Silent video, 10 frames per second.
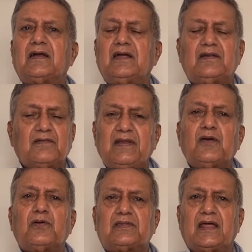is a very
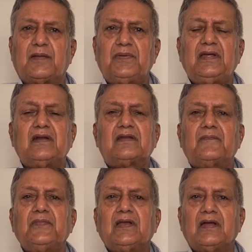good therapy. It
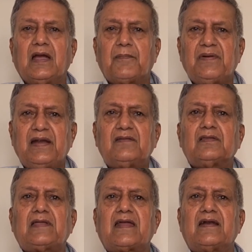ablate
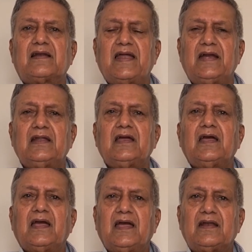the thyroid gland
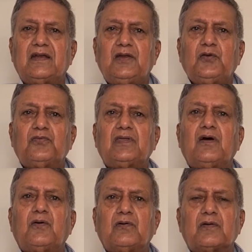and reduce the
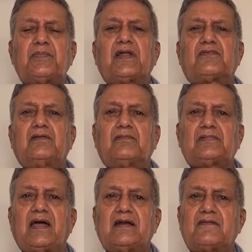overproduction of
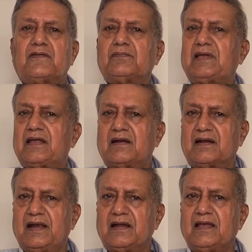thyroid from
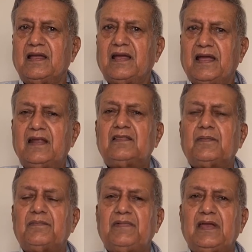thyroid gland. Hence,
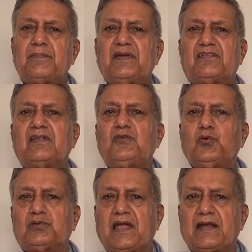the make patient
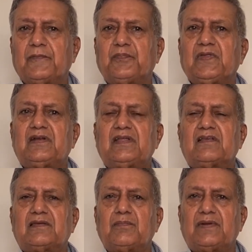euthyroid. It
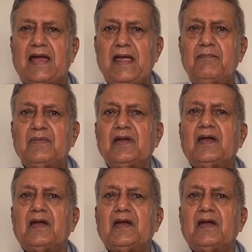takes some time